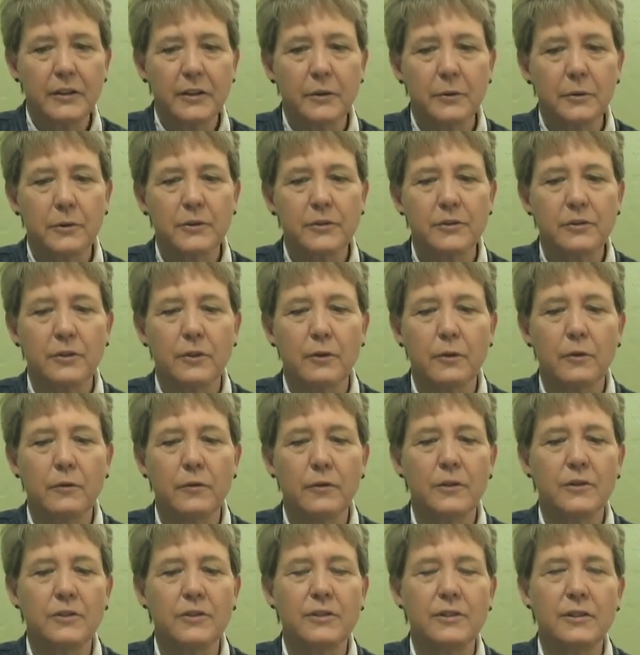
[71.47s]
there was
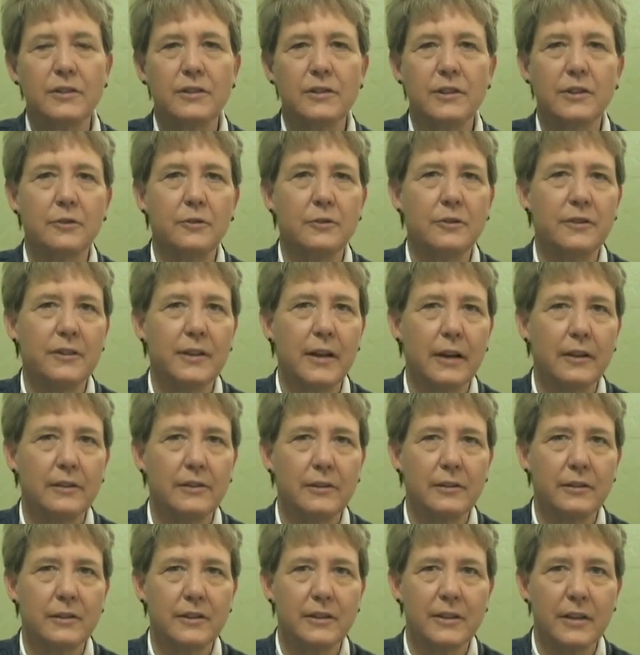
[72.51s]
over
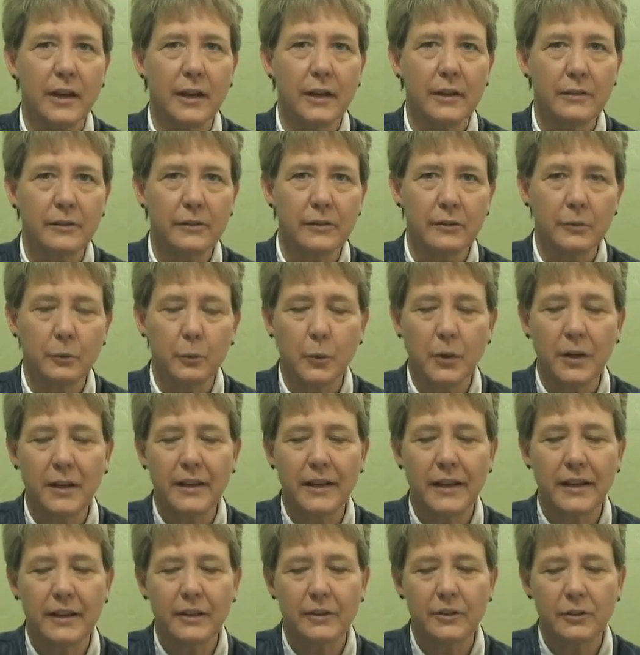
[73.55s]
600,000 deaths
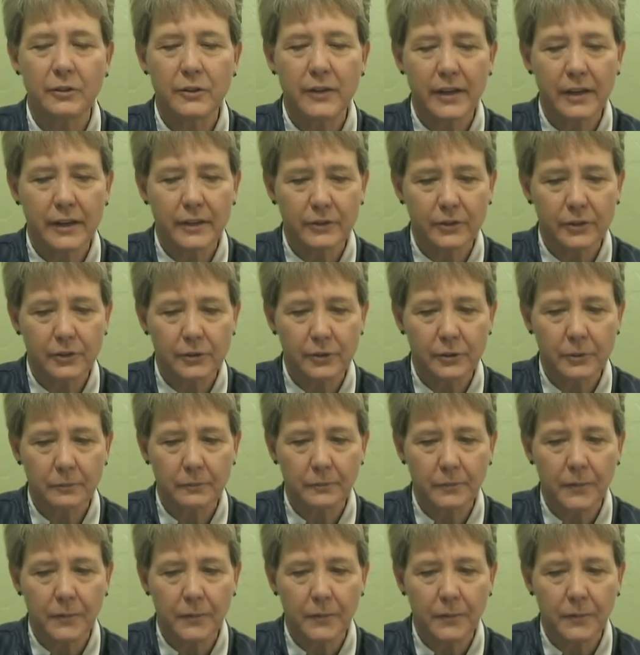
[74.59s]
related to cancer.